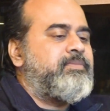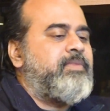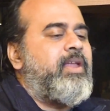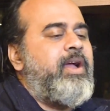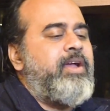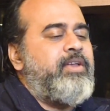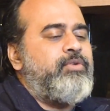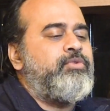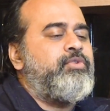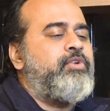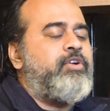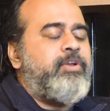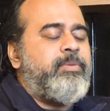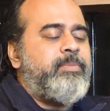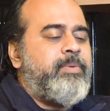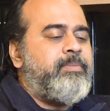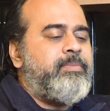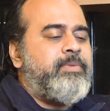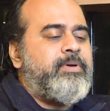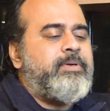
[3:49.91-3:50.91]
I do not
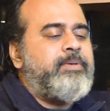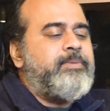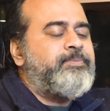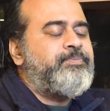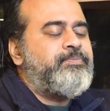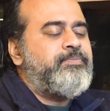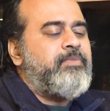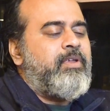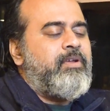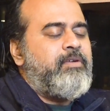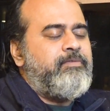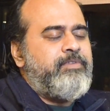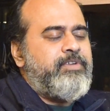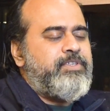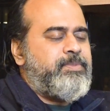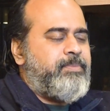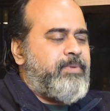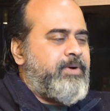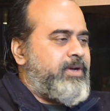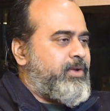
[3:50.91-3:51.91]
remember which
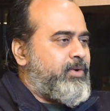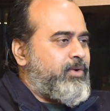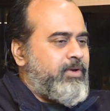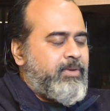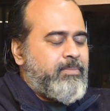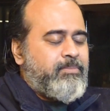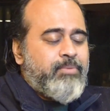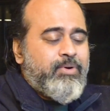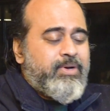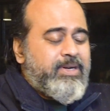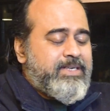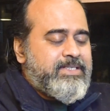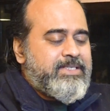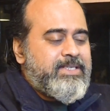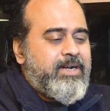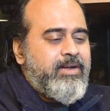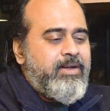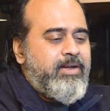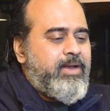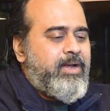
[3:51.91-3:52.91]
particular book it's
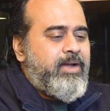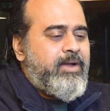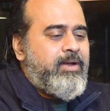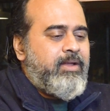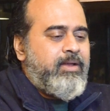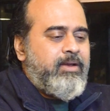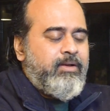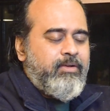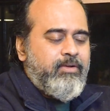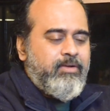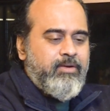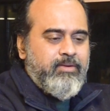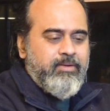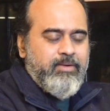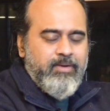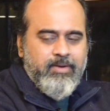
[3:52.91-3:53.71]
contained in or